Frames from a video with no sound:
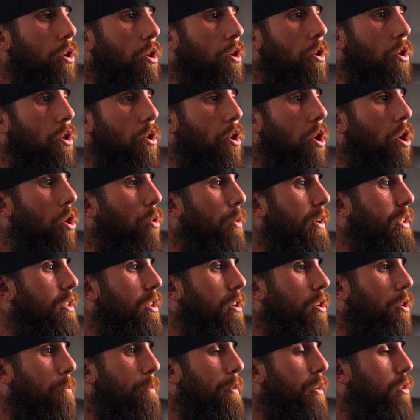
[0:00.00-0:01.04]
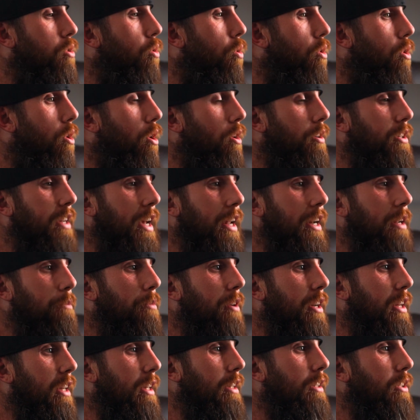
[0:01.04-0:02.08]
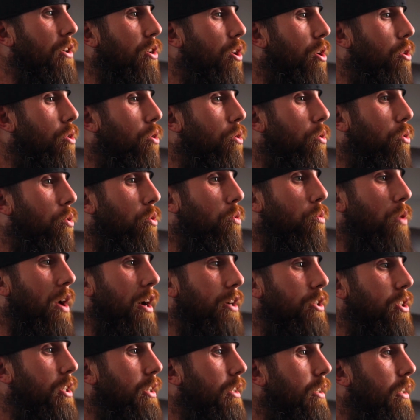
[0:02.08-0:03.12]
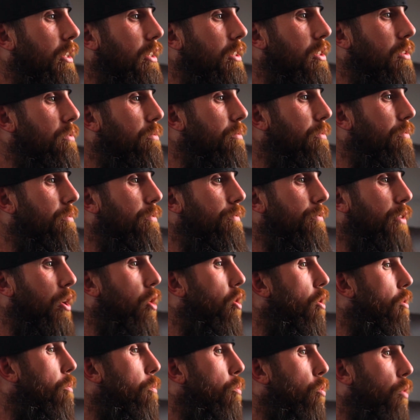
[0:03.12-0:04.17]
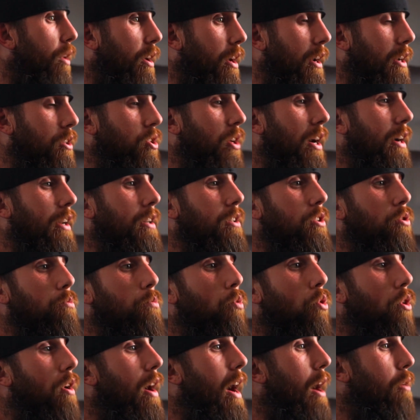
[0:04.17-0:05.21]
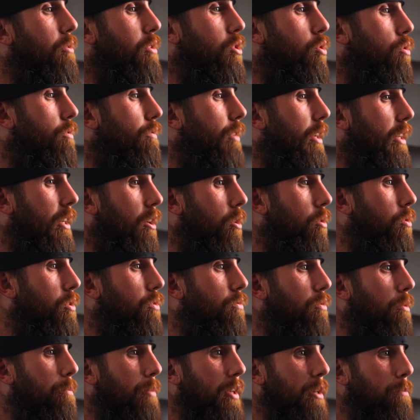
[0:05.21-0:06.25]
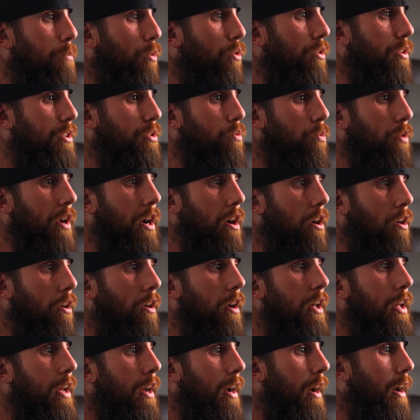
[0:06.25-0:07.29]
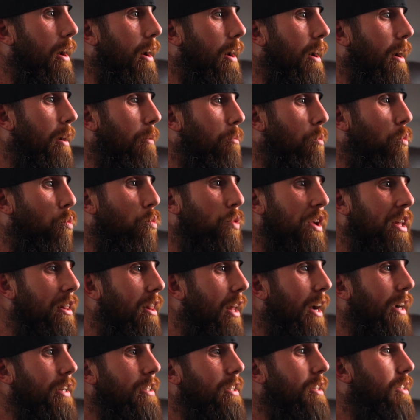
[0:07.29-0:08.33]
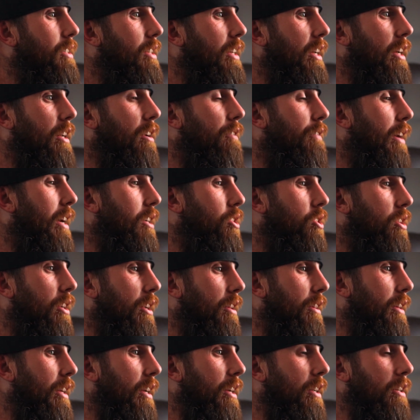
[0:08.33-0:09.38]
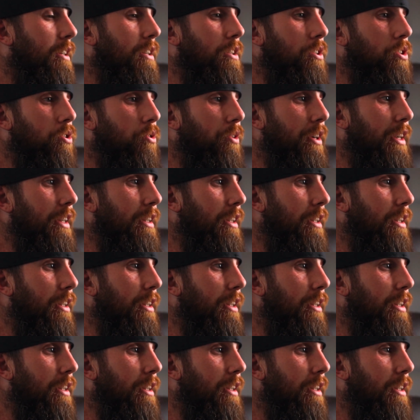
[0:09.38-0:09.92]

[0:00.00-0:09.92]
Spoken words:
So always an open door to anybody, you know, watching this film. We're going to try to do more how-to videos for people as well. We like to see innovation in the industry.